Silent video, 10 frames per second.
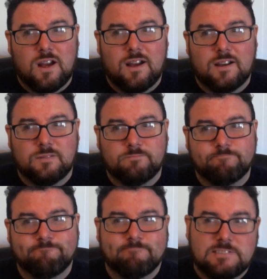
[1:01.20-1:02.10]
a
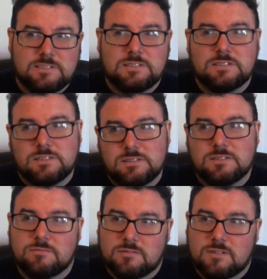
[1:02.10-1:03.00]

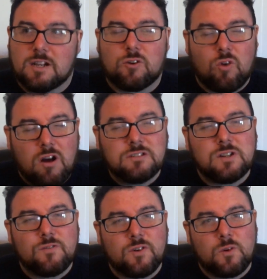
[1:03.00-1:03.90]

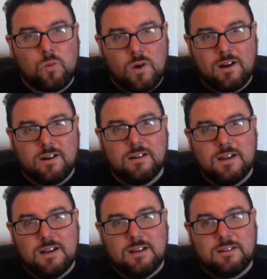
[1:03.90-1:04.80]
crossover where
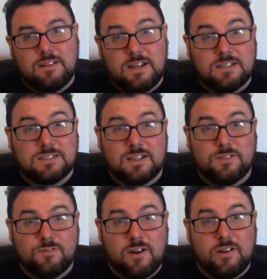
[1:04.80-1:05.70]
things get
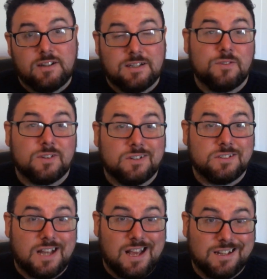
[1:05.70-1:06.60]
very difficult
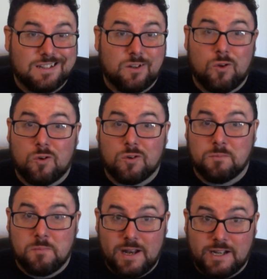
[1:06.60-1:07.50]
to handle or to
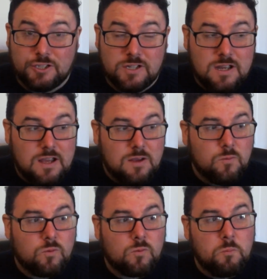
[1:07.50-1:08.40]
manage.
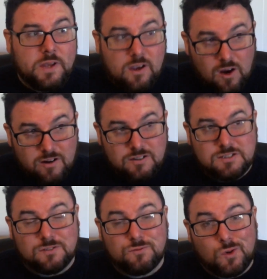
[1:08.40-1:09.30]
Because
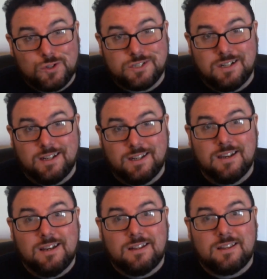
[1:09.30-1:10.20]
unfortunately,
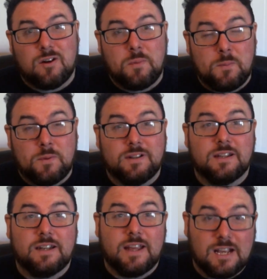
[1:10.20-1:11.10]
there are people in
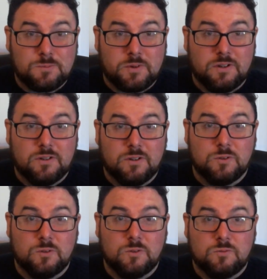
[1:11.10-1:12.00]
the diaspora
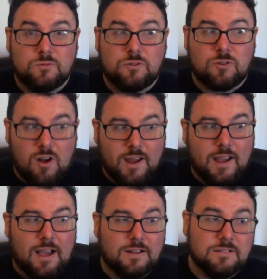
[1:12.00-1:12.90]
who try
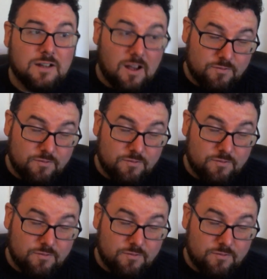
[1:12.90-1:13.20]
and